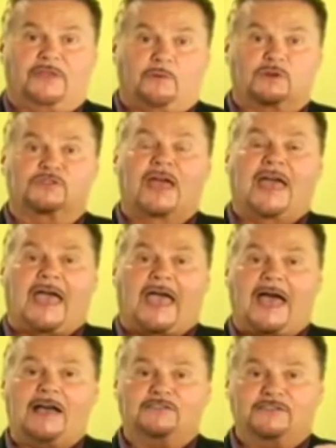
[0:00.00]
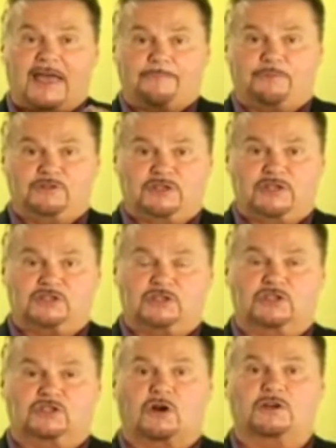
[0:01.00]
In other words, as that
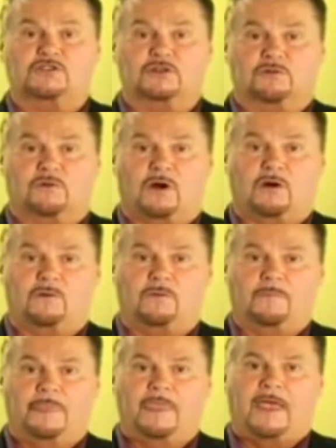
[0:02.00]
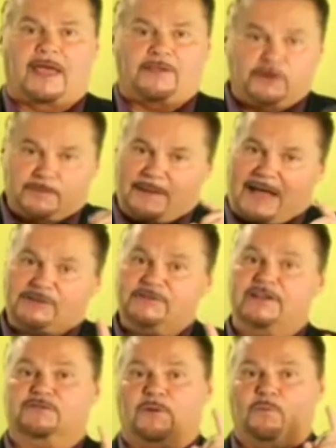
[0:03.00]
position starts to grow, and you can
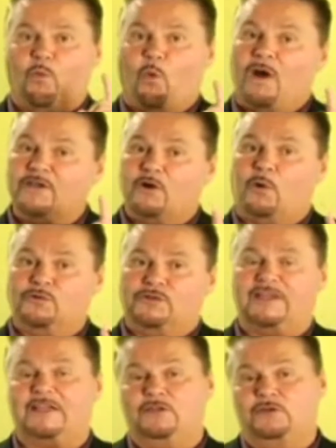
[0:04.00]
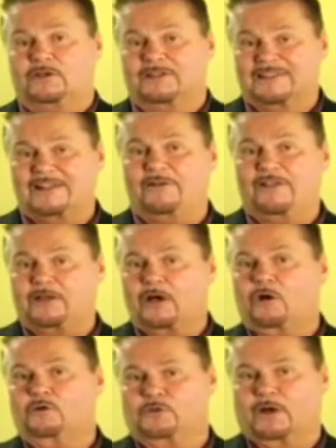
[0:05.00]
imagine this, from one gold ticket, you could literally
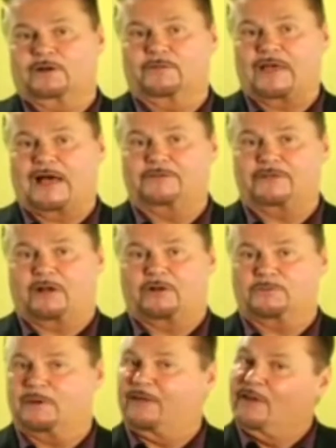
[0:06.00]
go to $100,000 a